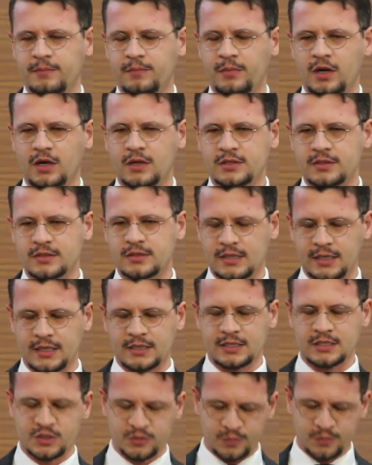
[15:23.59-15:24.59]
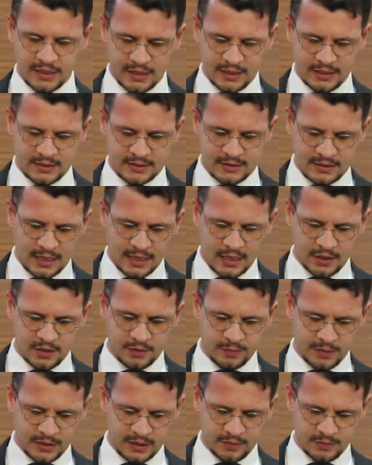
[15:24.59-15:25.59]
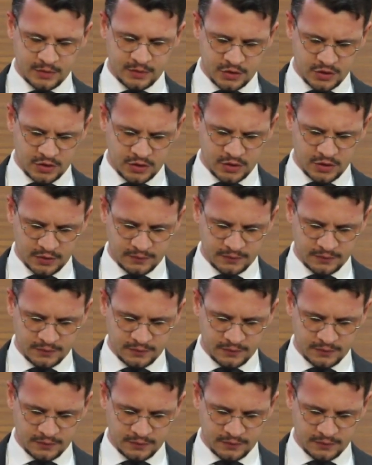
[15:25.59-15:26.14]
Posner explains how to become a Jew.